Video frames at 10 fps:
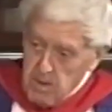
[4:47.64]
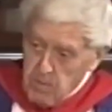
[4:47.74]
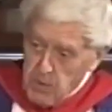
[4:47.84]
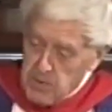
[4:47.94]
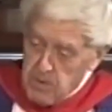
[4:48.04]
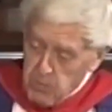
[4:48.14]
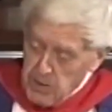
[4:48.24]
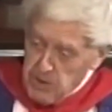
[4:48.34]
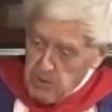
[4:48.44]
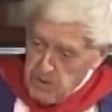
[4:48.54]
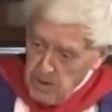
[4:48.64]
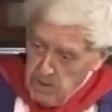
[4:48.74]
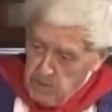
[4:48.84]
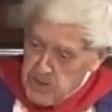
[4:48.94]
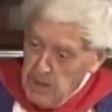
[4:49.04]
when
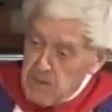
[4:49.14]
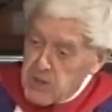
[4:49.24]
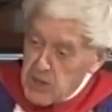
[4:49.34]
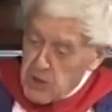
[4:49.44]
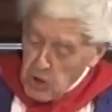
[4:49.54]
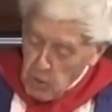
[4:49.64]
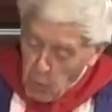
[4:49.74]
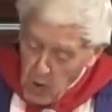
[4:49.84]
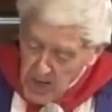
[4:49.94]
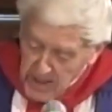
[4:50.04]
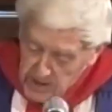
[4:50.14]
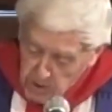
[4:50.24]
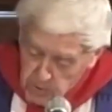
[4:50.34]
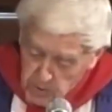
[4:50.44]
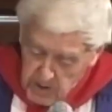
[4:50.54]
someone says to you, why are you
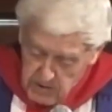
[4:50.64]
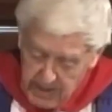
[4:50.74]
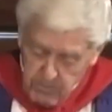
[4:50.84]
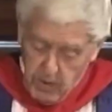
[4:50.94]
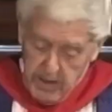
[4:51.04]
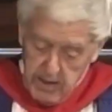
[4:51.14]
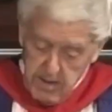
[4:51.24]
doing it that way?